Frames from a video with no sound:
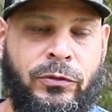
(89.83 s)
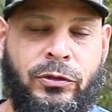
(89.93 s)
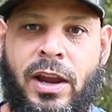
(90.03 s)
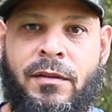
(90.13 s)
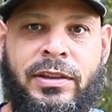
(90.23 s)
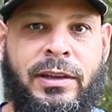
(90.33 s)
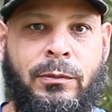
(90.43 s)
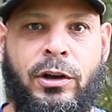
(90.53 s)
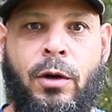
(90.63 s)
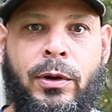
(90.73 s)
So everything
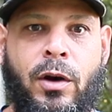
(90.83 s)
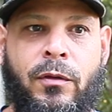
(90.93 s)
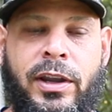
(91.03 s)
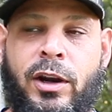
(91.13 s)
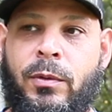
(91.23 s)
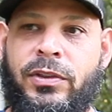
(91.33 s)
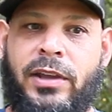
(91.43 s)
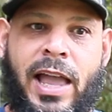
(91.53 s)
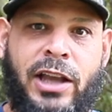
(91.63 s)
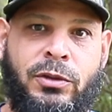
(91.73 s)
we're going over here with
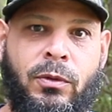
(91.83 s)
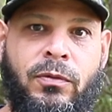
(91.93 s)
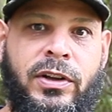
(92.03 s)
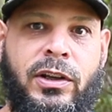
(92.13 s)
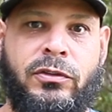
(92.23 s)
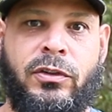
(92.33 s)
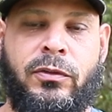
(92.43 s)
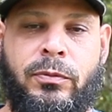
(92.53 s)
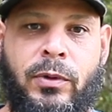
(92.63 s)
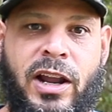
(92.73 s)
actual videos
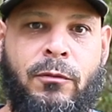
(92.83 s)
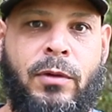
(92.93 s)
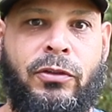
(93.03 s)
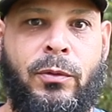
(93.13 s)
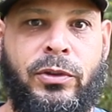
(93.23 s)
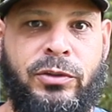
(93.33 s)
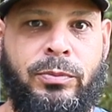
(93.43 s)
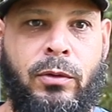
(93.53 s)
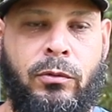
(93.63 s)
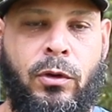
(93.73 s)
of what I went through with this
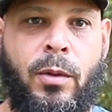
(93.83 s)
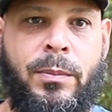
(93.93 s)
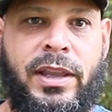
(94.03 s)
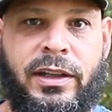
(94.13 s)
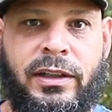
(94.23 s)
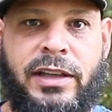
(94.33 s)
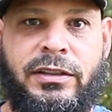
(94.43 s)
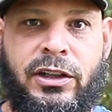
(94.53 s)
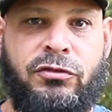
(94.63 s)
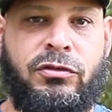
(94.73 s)
boat will all be in the links
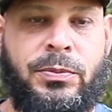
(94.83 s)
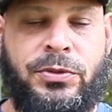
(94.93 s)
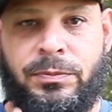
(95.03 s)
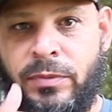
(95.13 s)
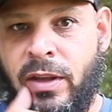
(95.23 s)
in the description.